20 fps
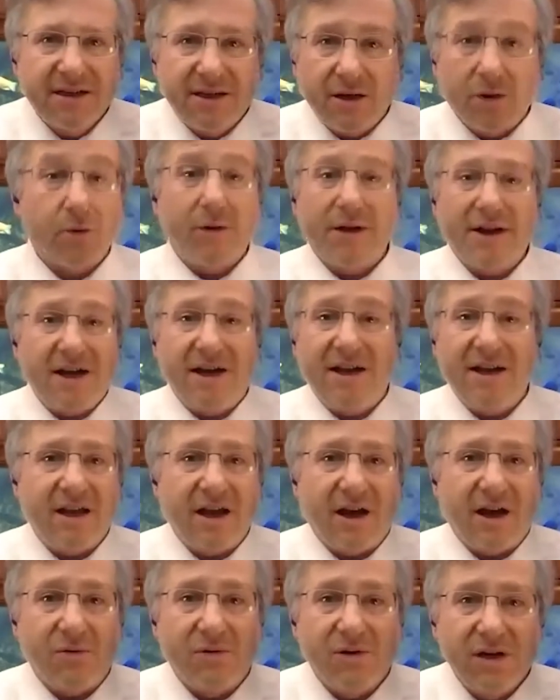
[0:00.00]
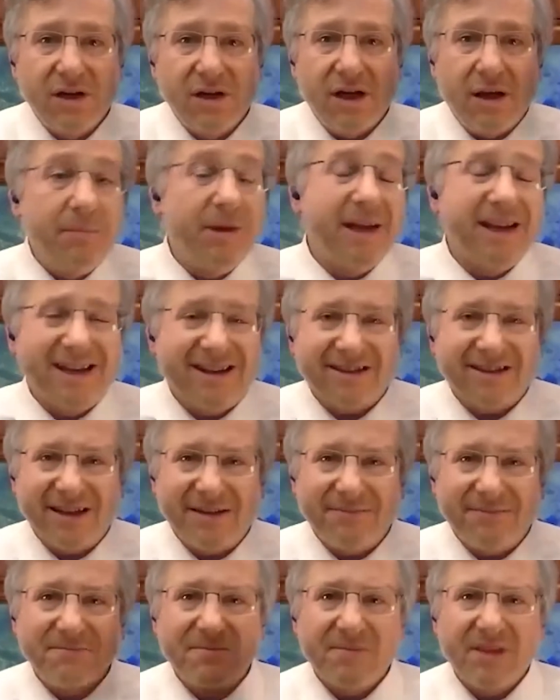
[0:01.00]
They were ready to go
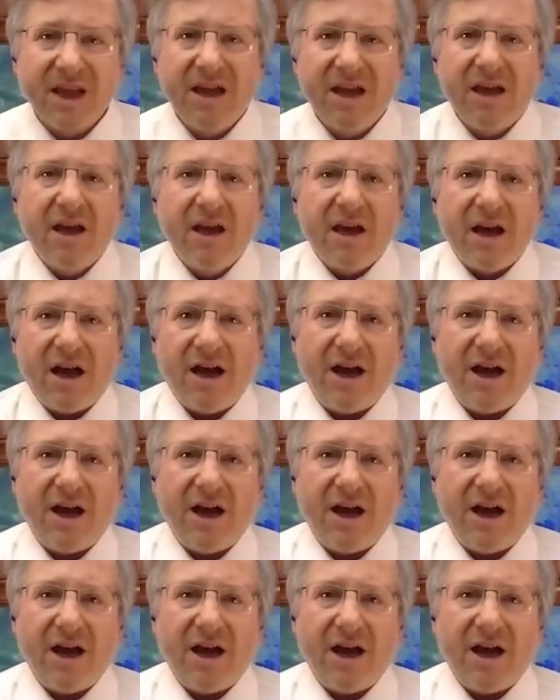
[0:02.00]
immediately. That's